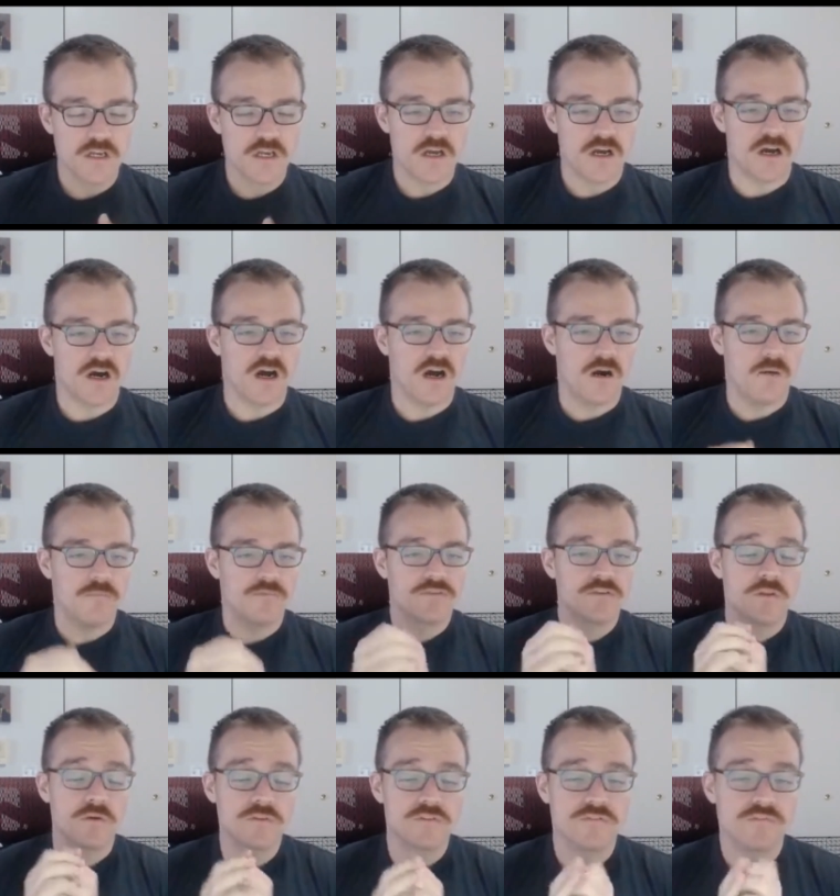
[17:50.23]
Um, for
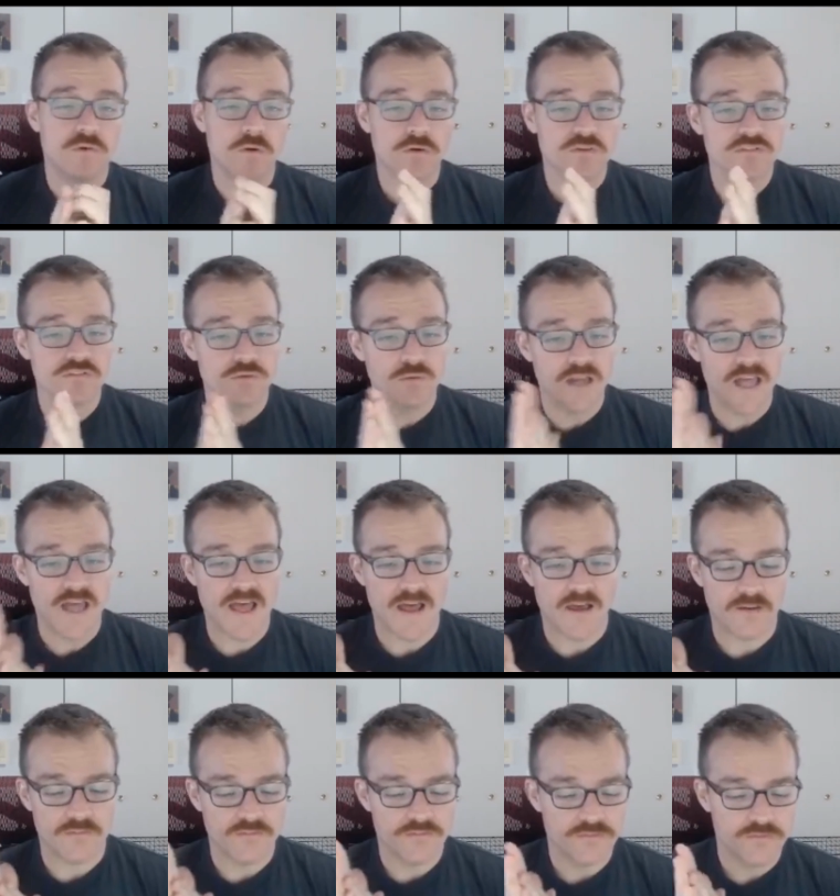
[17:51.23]
those folks who
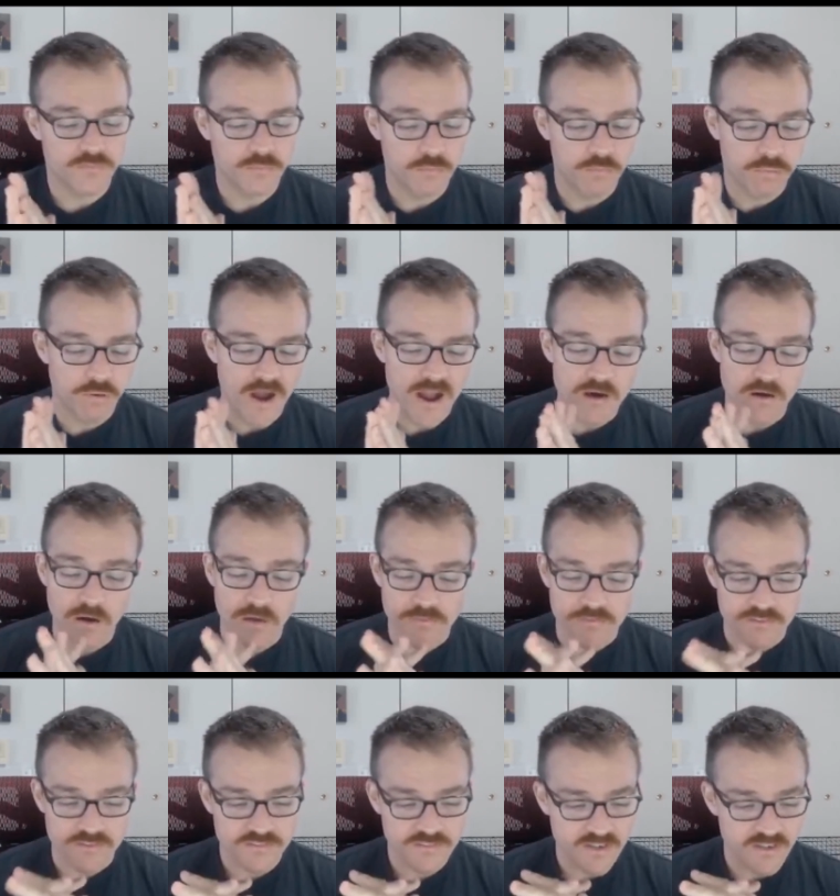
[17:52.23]
have prior
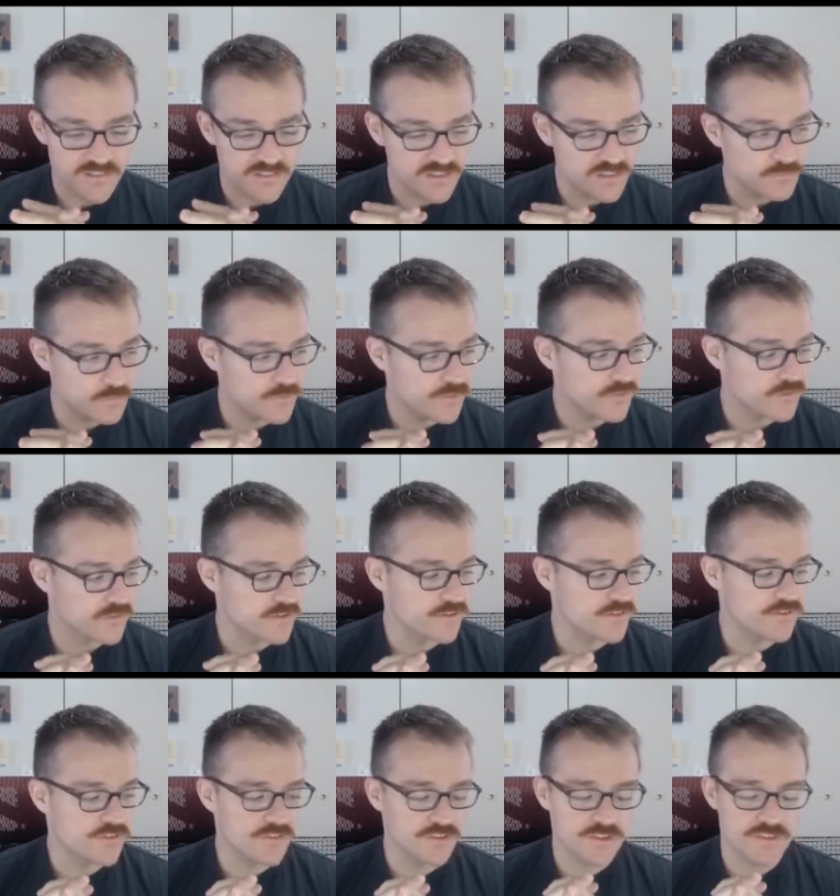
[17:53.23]
authorization with their
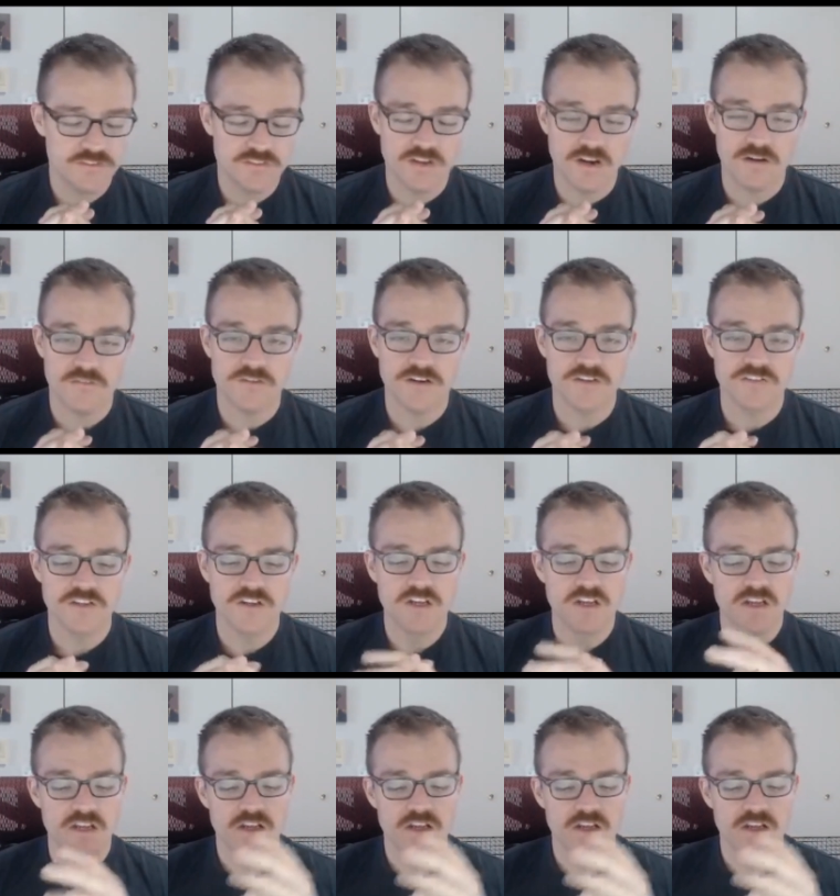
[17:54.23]
insurance coverage,